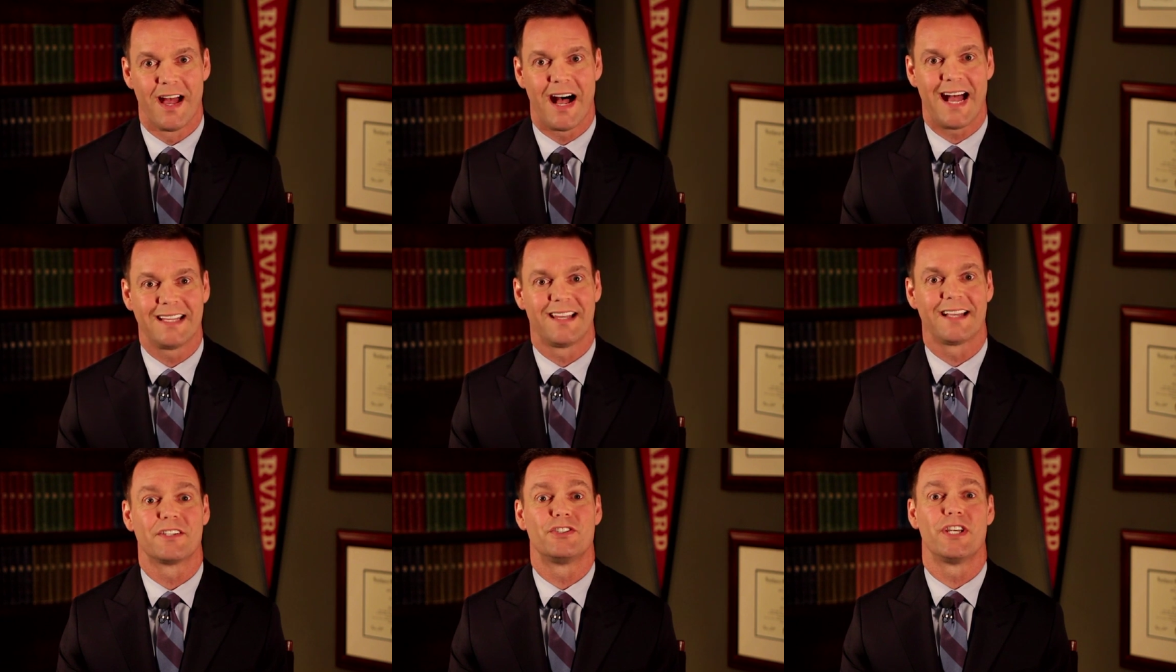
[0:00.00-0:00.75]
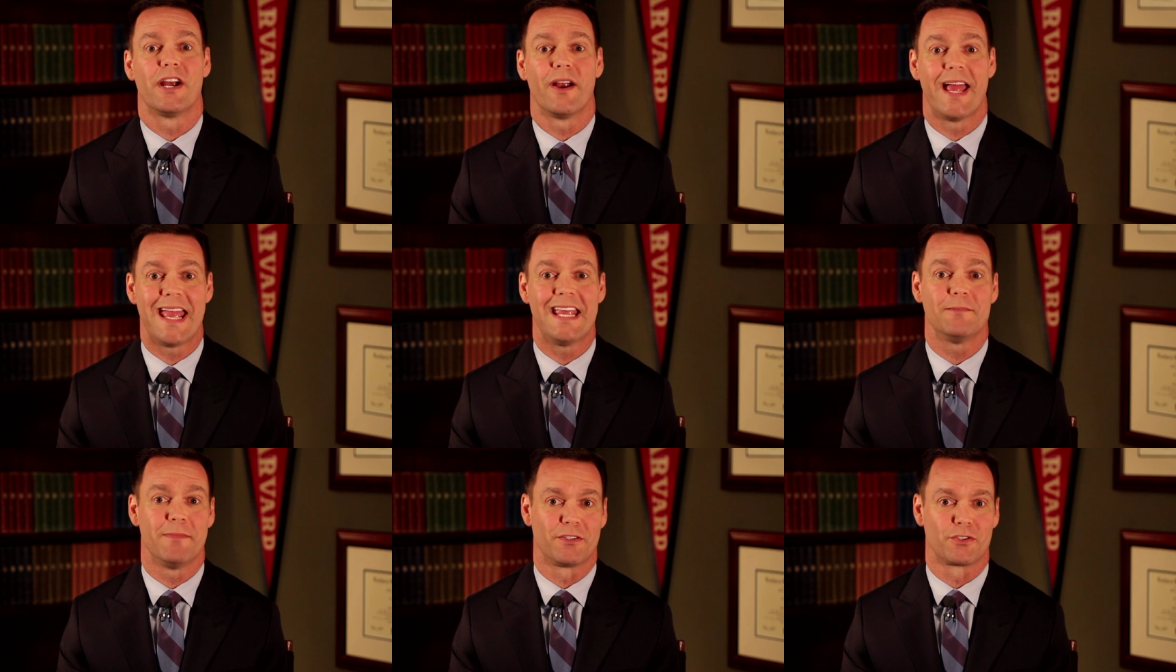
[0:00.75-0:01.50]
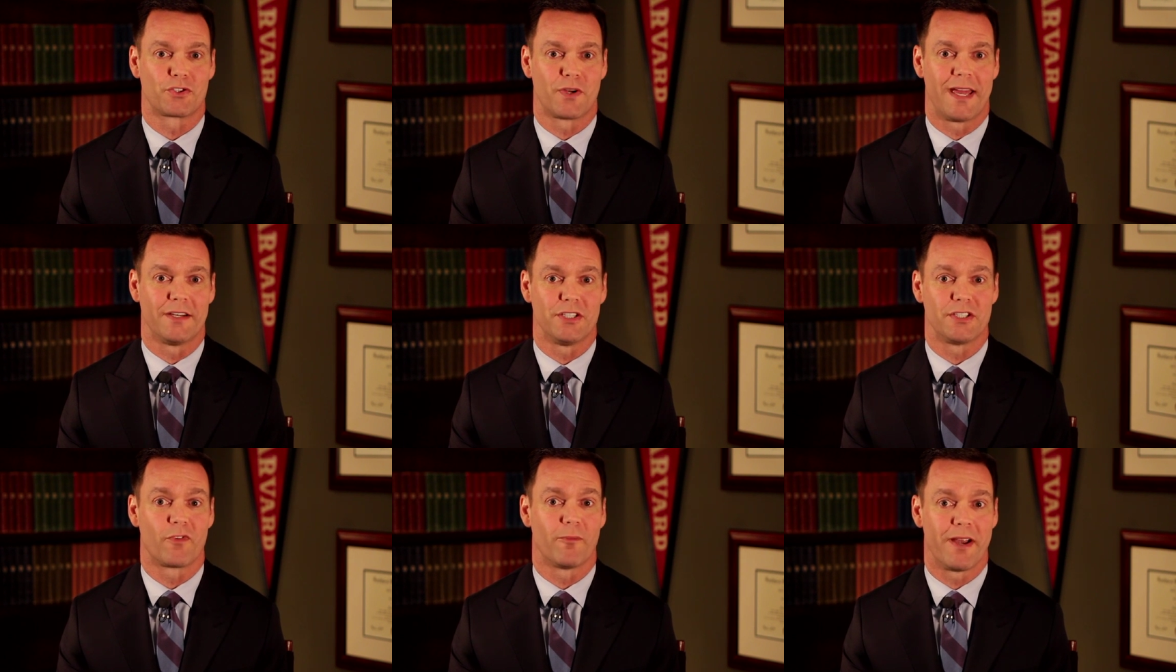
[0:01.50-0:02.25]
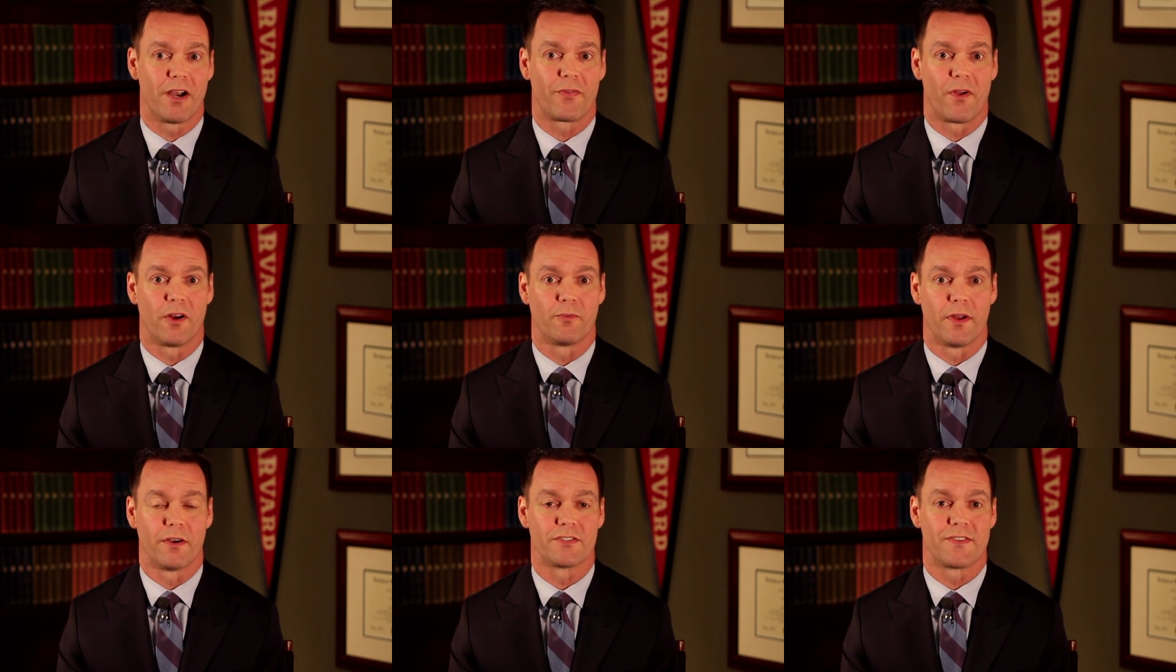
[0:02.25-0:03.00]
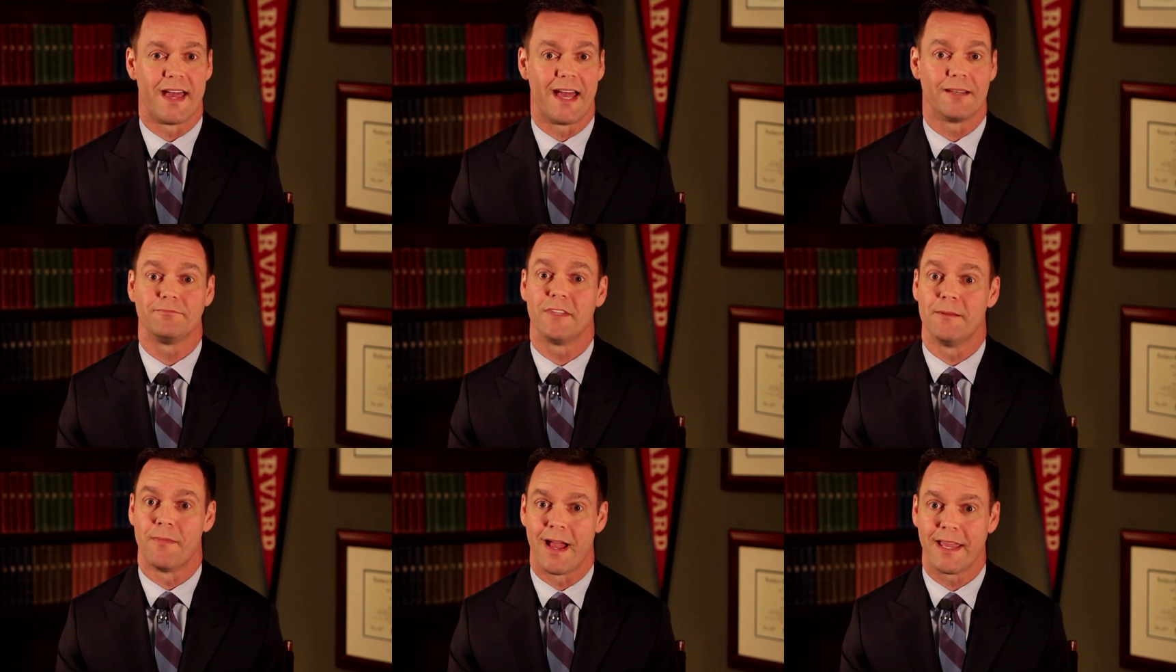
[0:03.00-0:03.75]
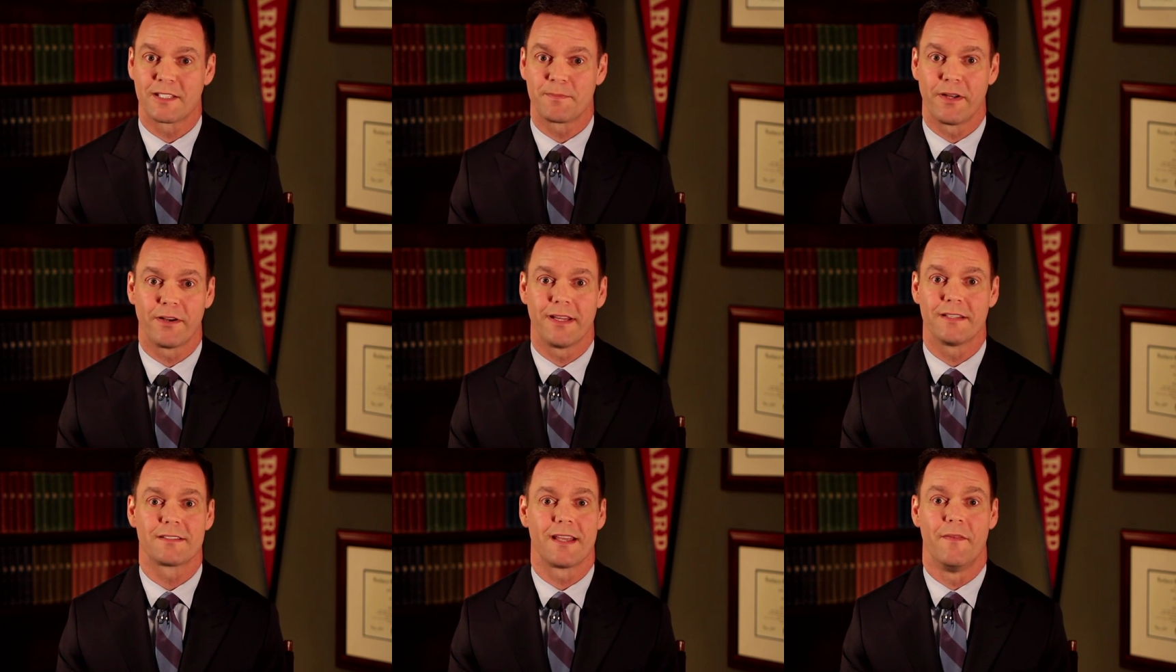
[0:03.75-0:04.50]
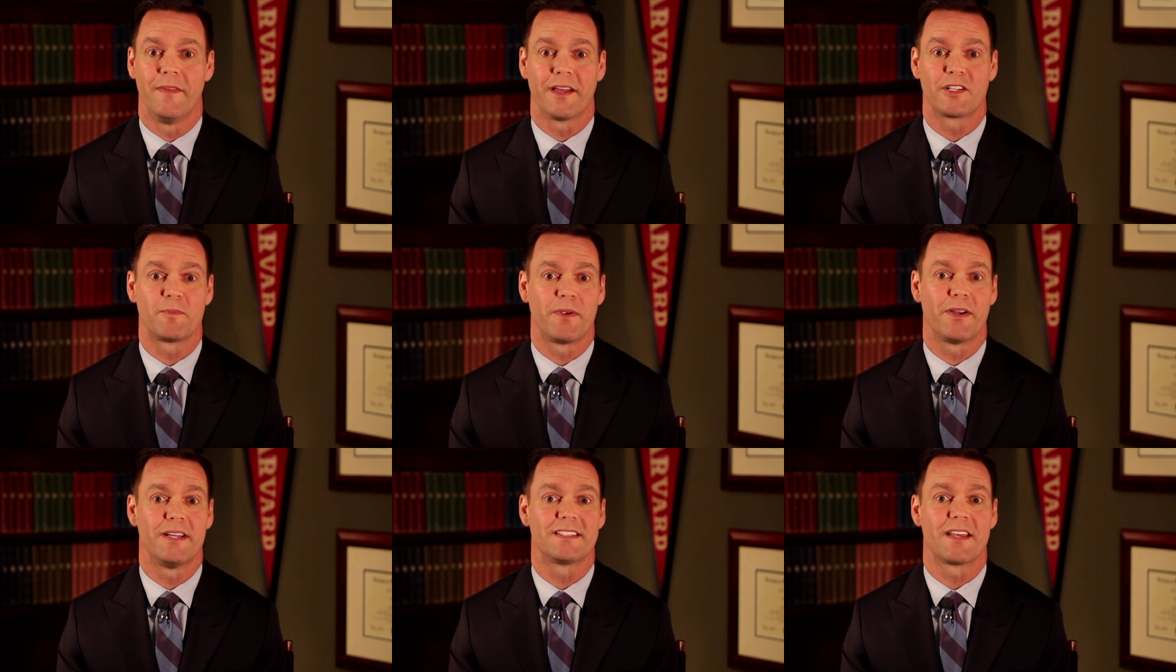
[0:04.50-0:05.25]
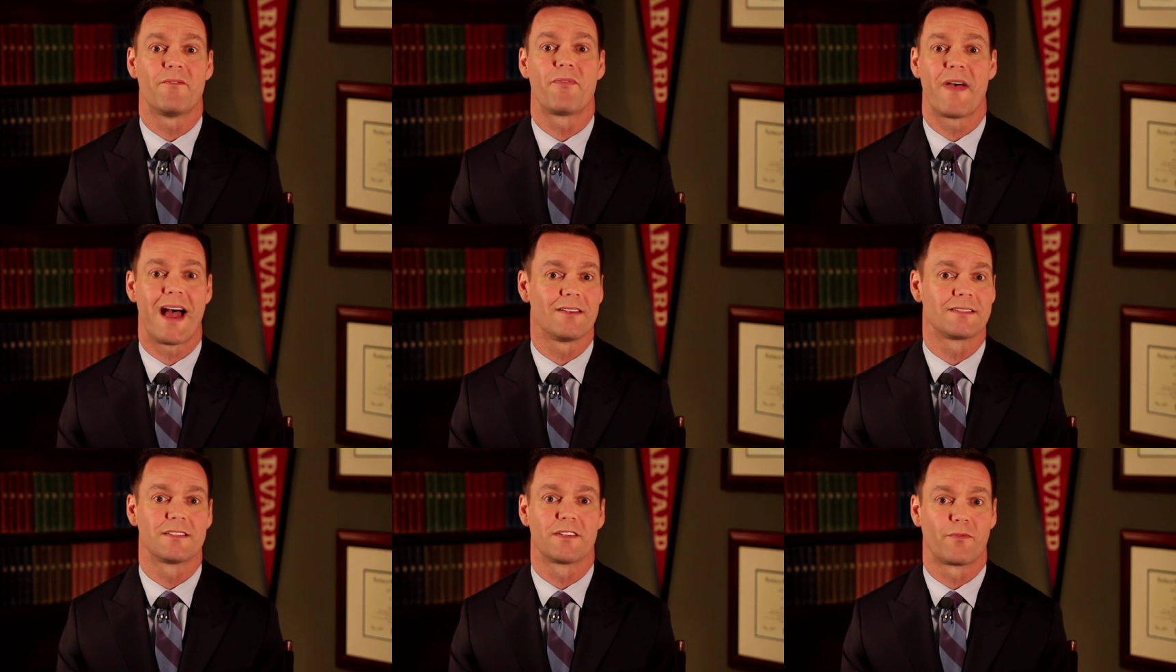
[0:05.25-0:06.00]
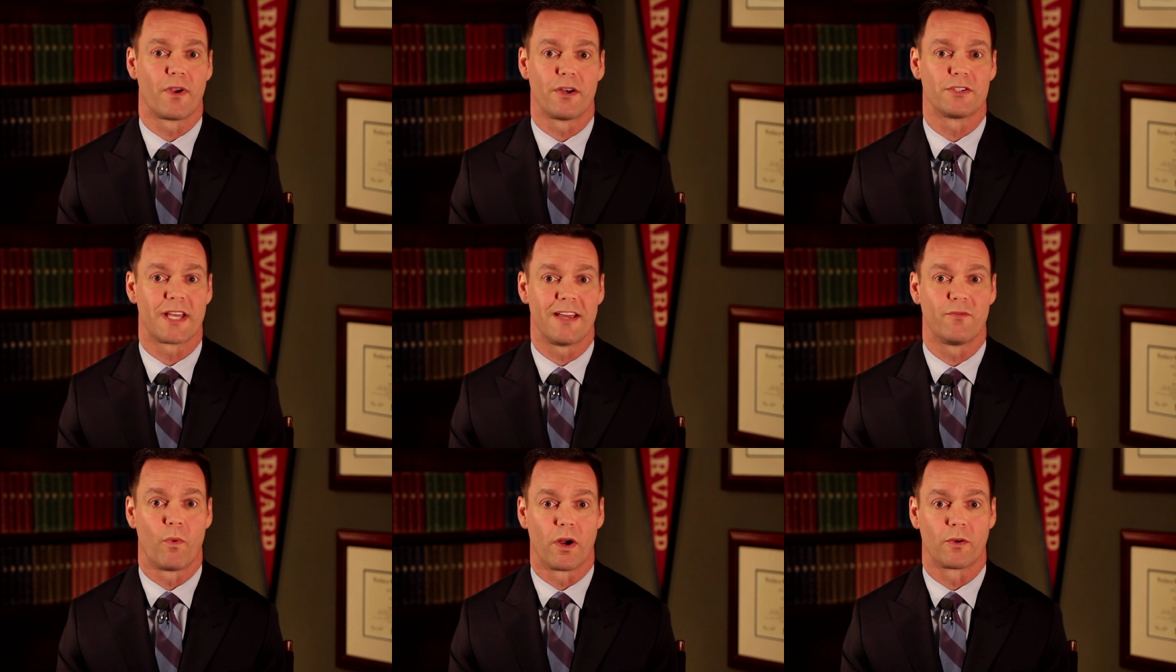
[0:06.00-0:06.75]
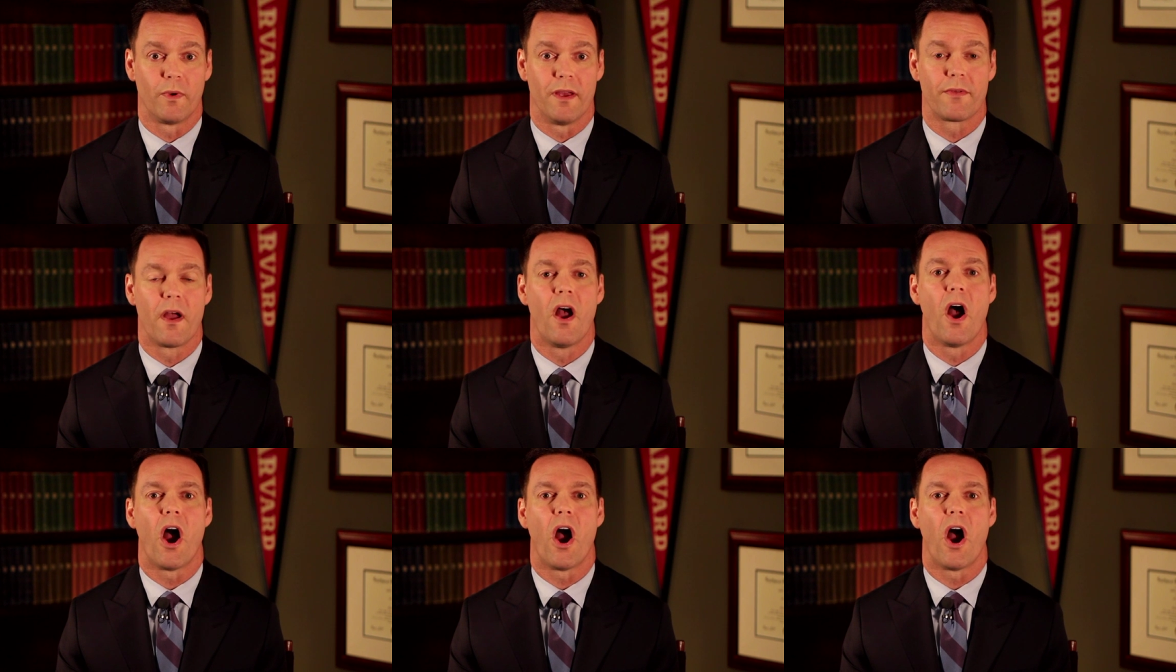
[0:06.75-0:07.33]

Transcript: I'd like to share 8 mental strategies for marathon runners that, in my experience and the experience of thousands of runners I've worked with,